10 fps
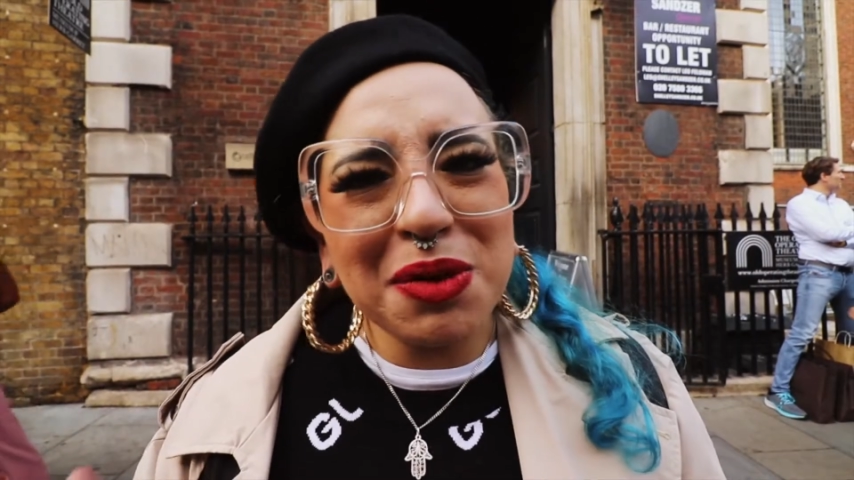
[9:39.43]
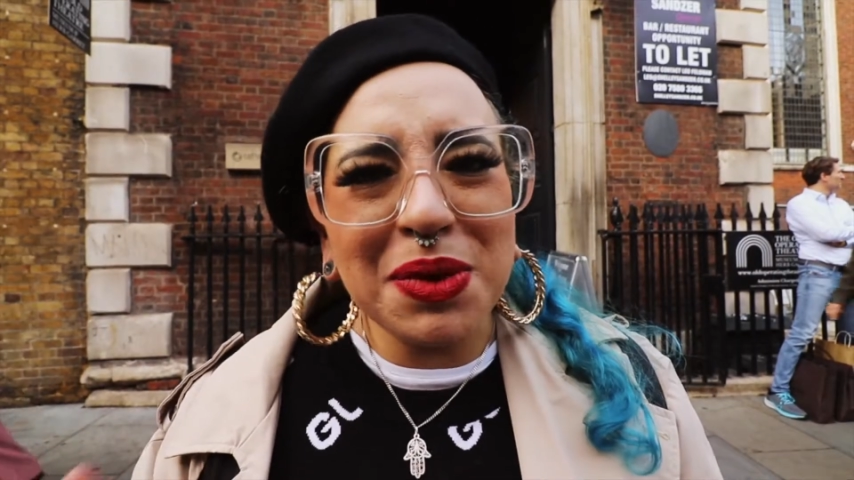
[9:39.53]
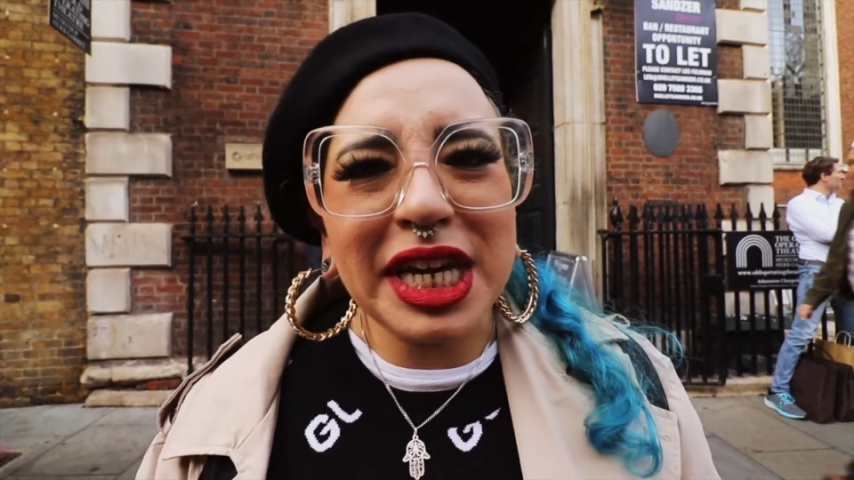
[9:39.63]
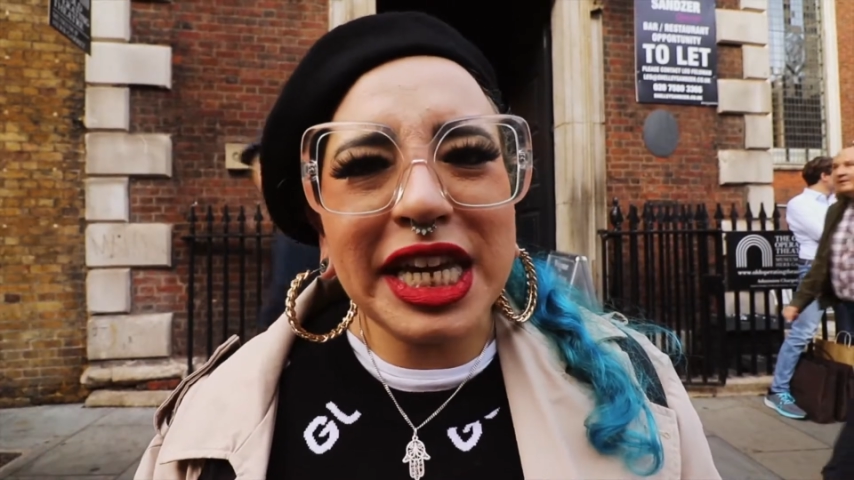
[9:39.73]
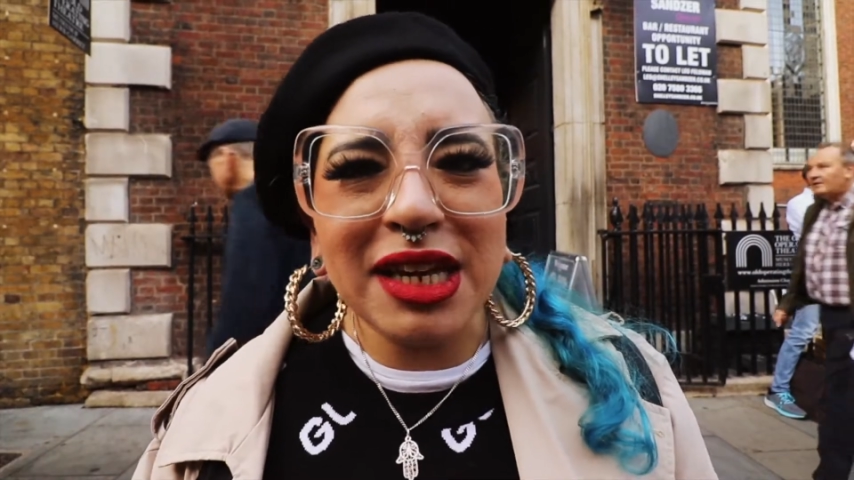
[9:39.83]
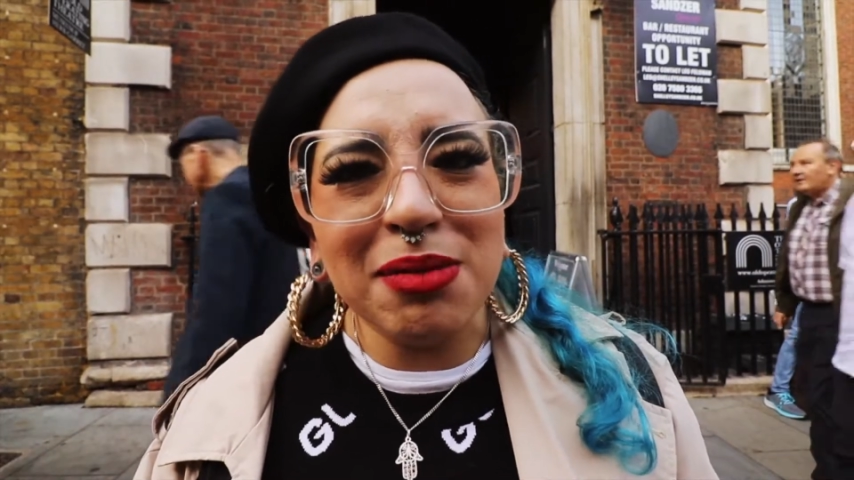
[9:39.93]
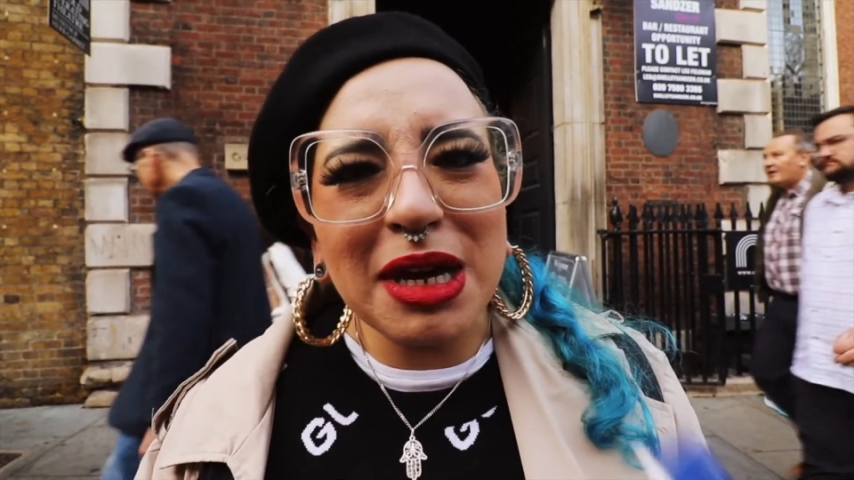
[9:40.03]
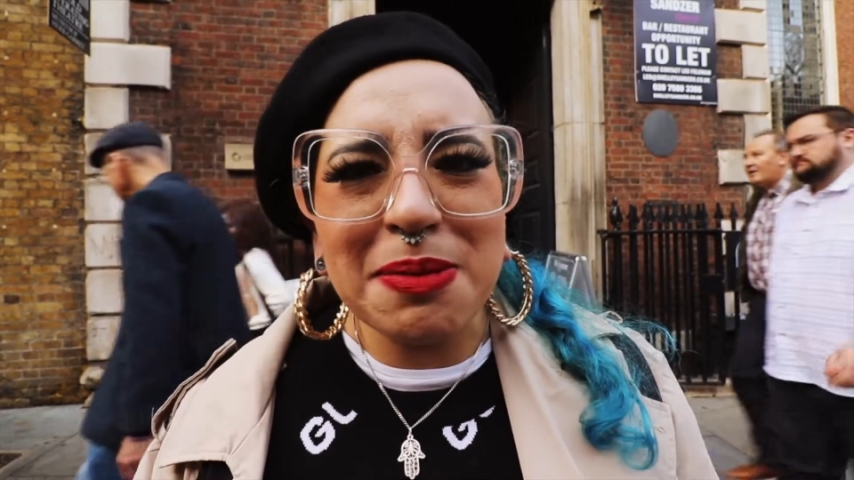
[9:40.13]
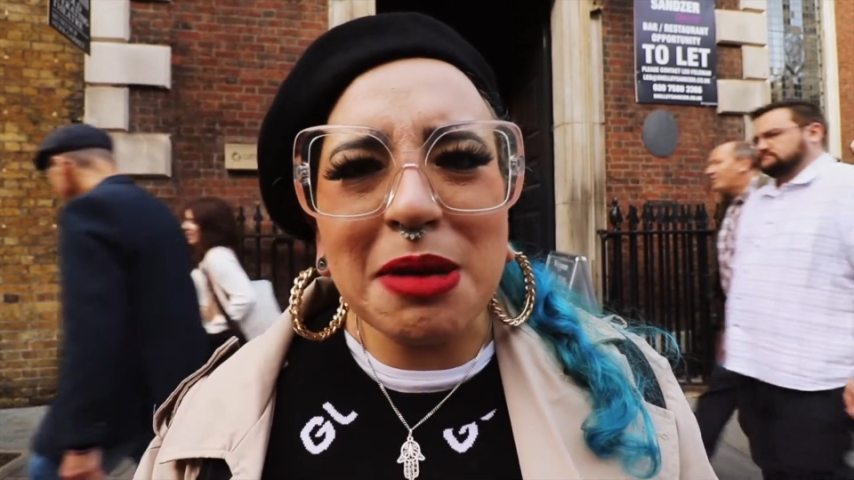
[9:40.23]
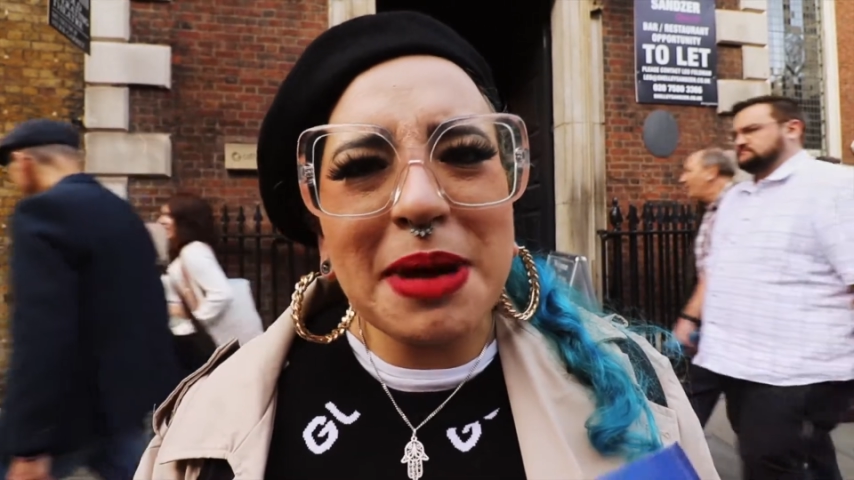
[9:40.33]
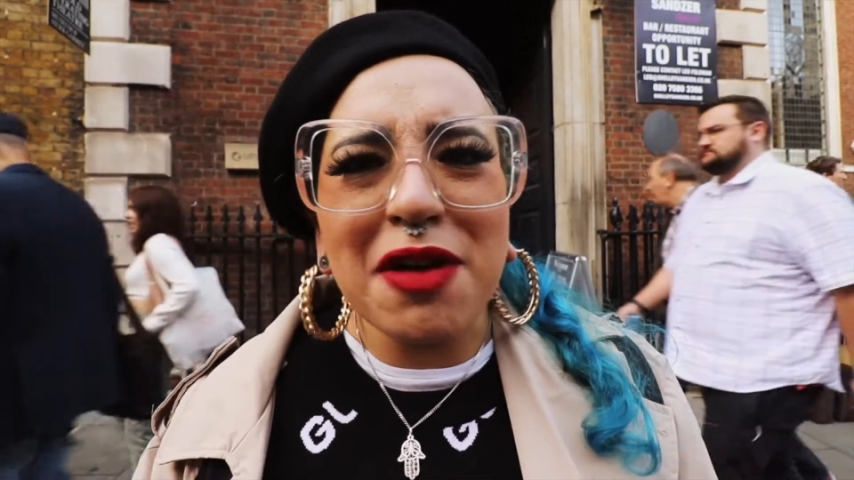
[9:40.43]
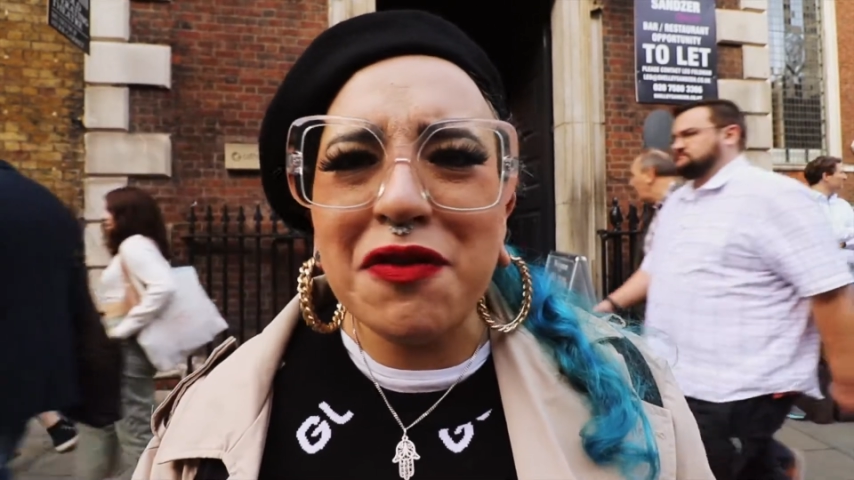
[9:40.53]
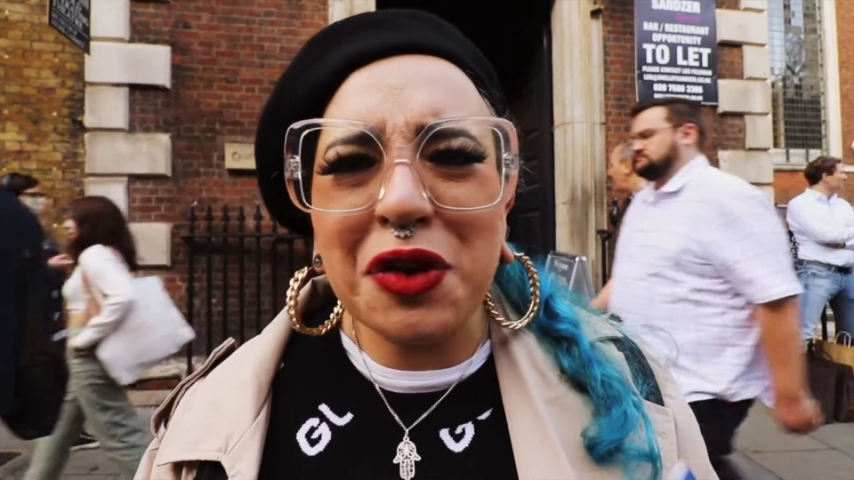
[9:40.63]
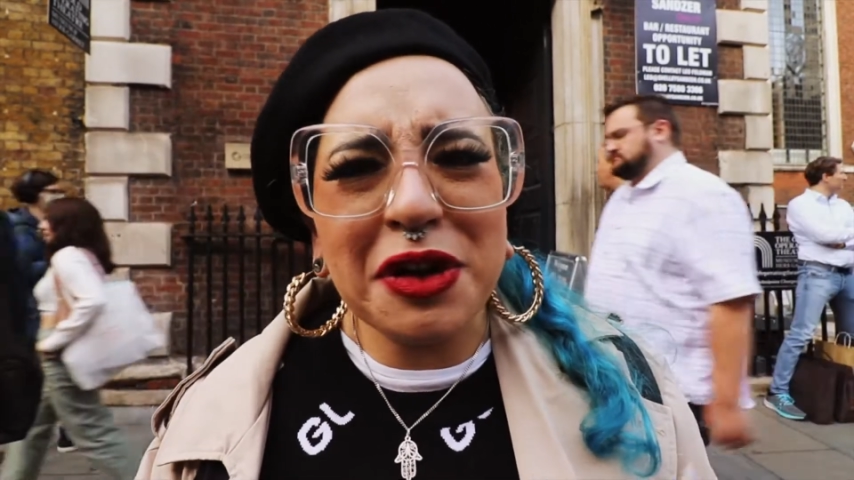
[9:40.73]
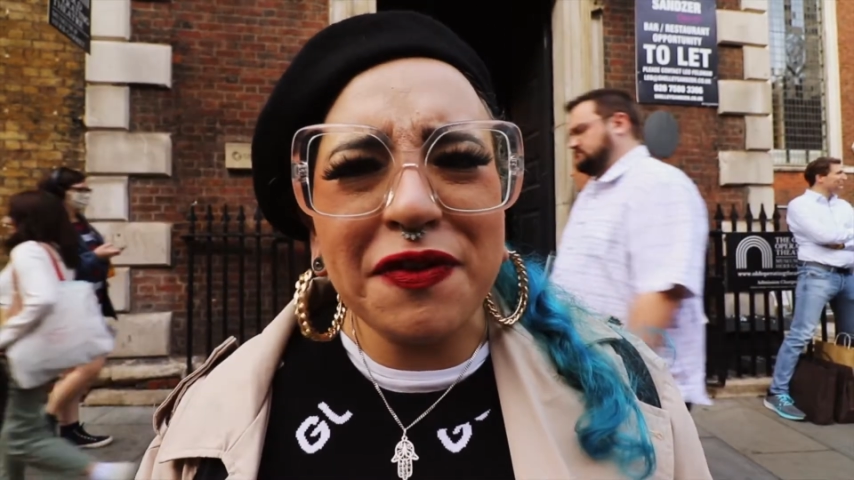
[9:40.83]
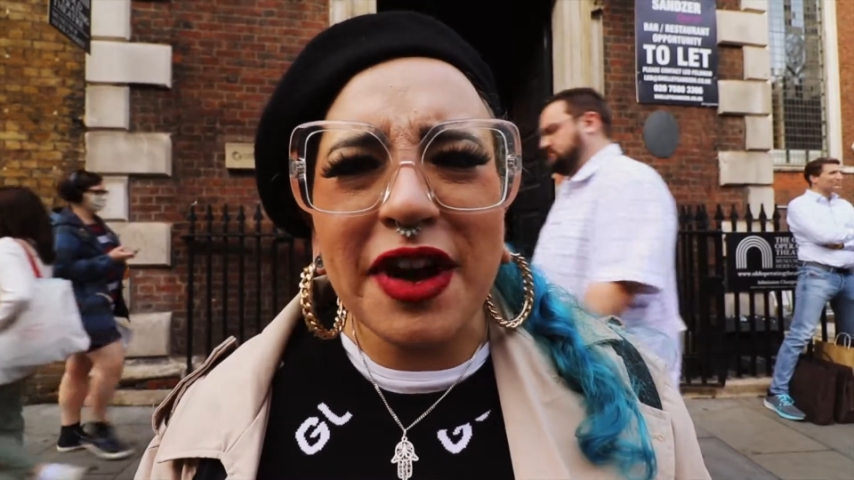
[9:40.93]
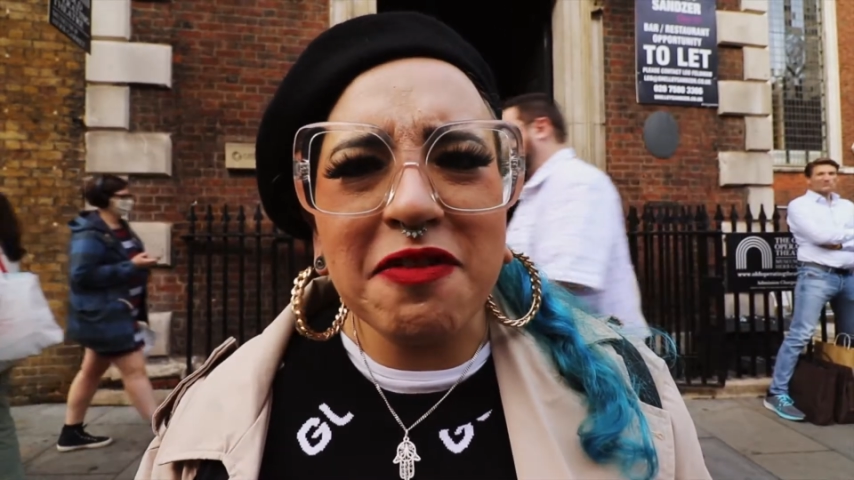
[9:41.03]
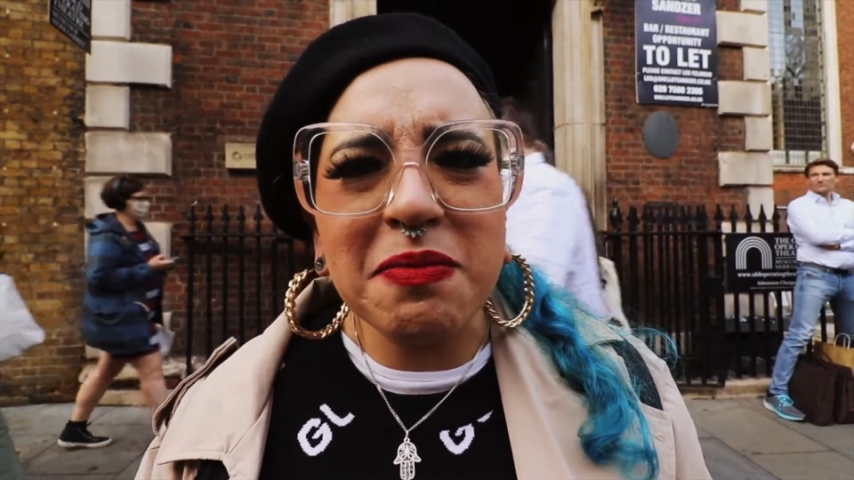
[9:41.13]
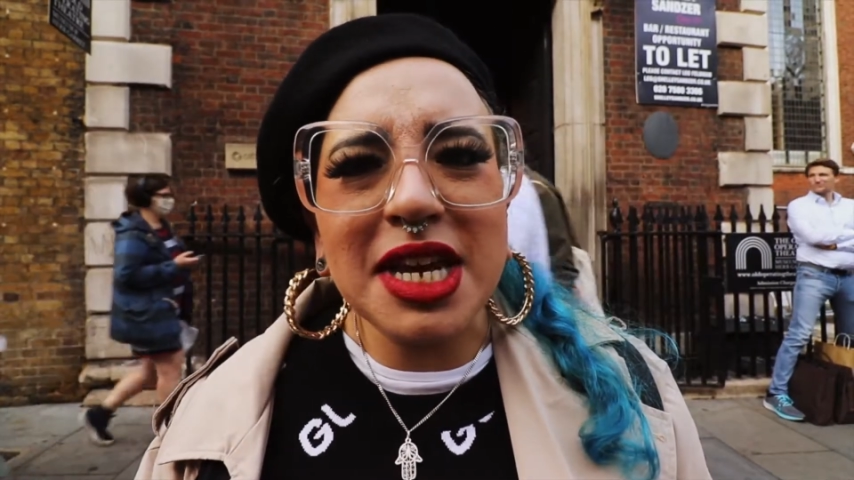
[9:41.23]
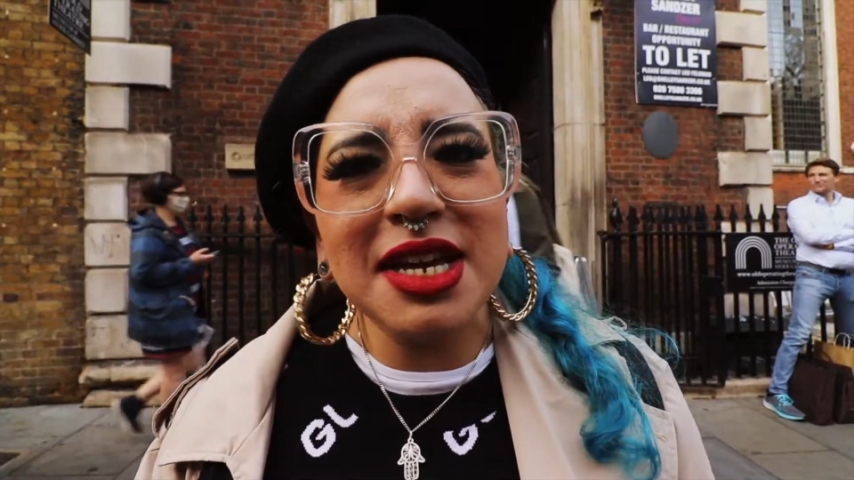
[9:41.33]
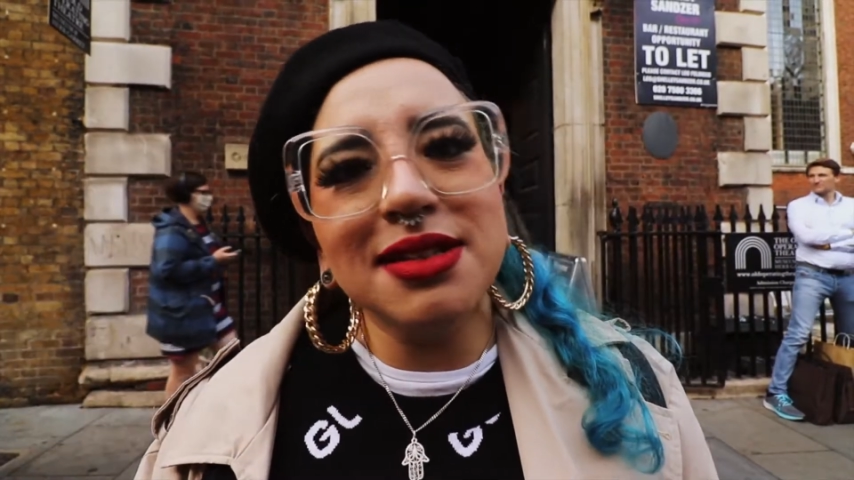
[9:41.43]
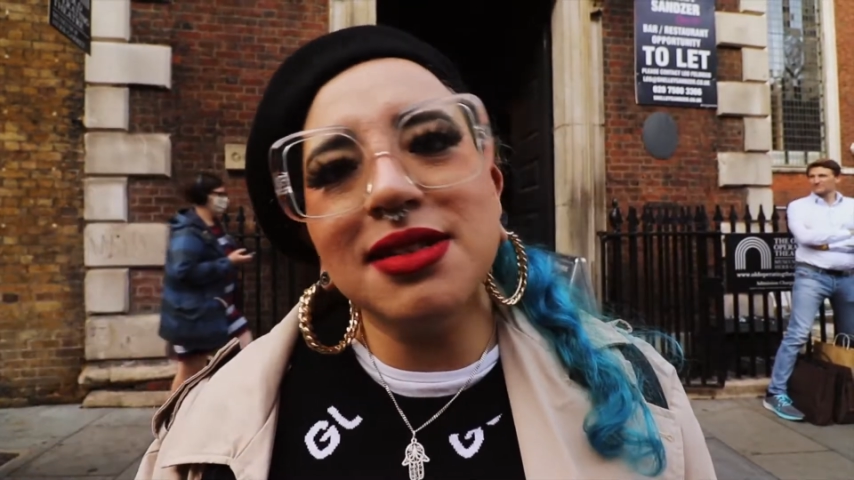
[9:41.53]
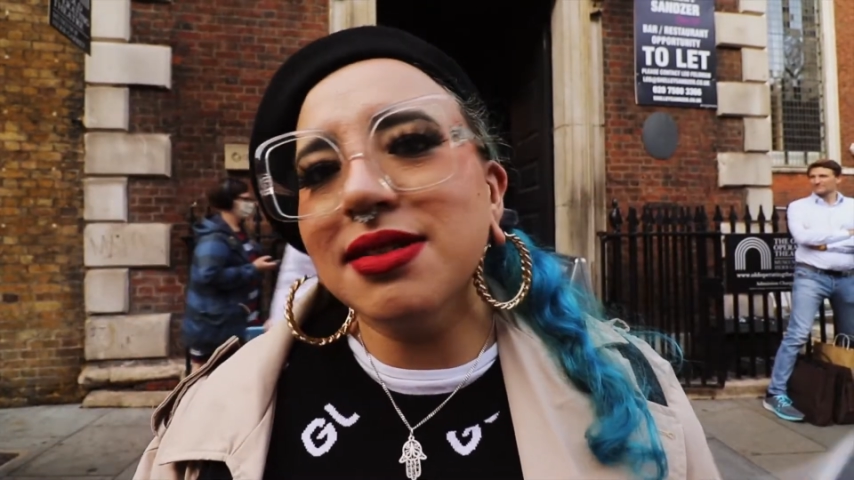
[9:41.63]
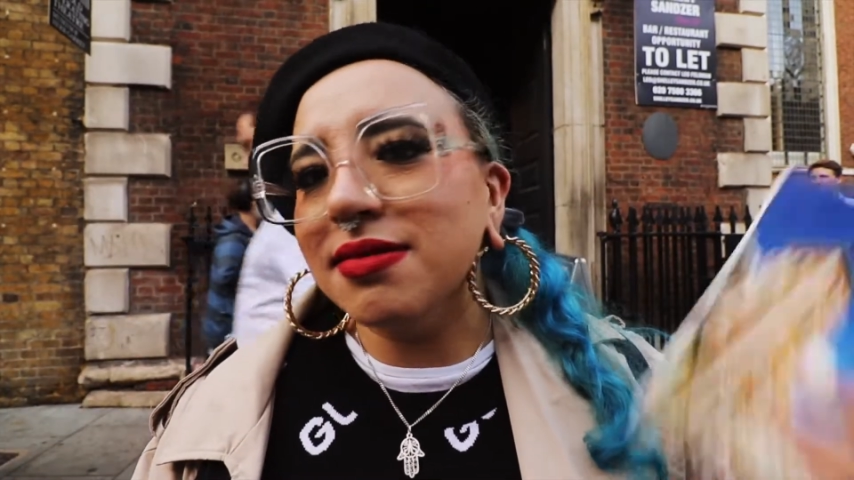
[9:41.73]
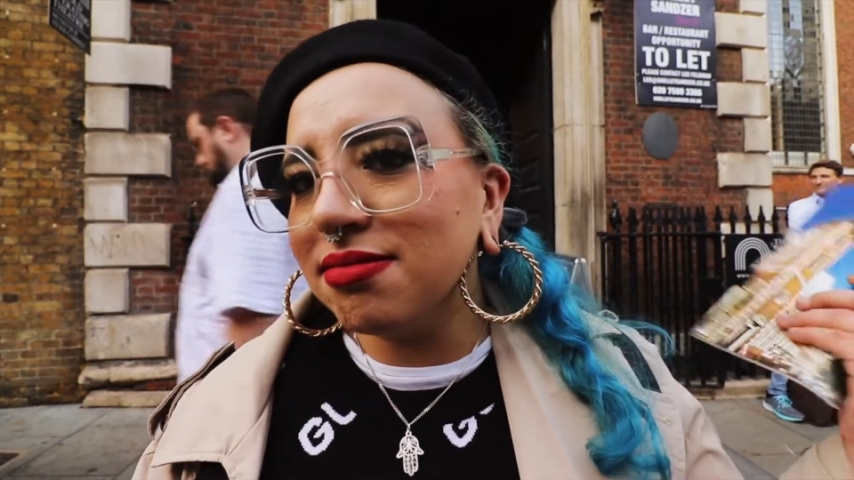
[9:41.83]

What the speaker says: want to kill maybe about 45 minutes,